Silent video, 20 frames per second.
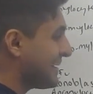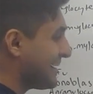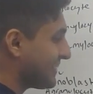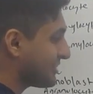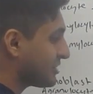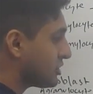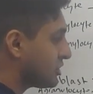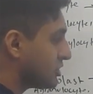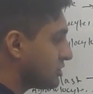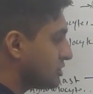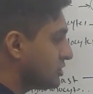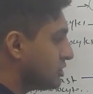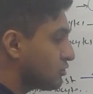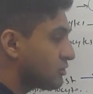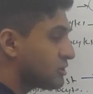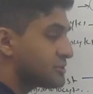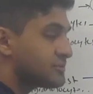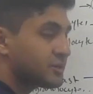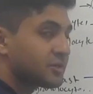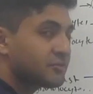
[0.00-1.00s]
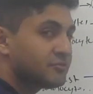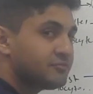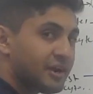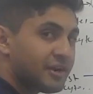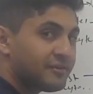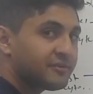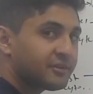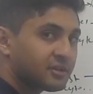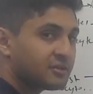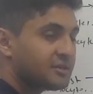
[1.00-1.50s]
and then the nucleus become
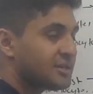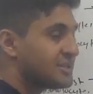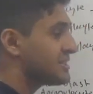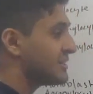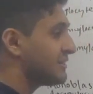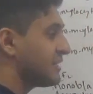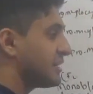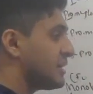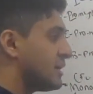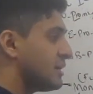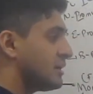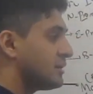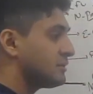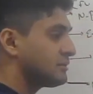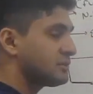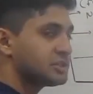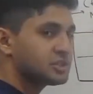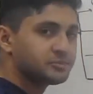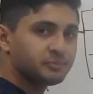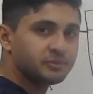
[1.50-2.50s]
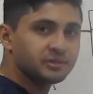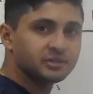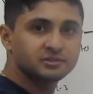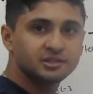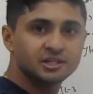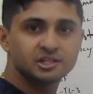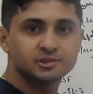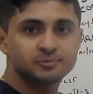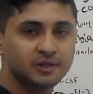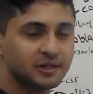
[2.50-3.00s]
very condensed and they
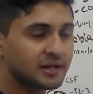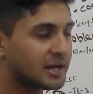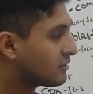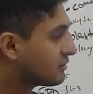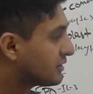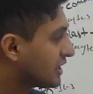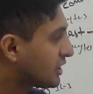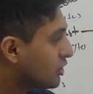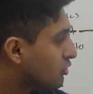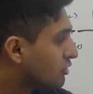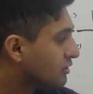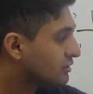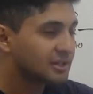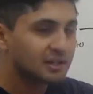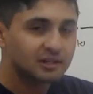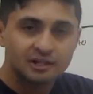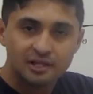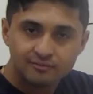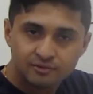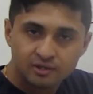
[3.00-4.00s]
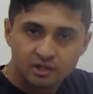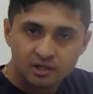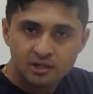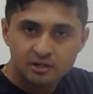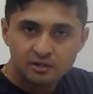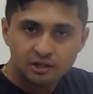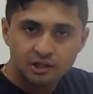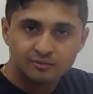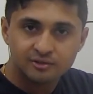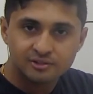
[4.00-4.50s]
split out, they leave
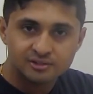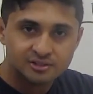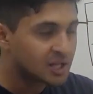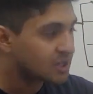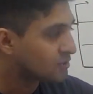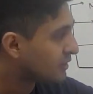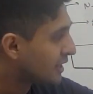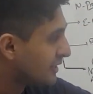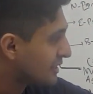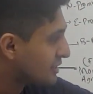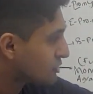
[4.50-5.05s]
the cell, right?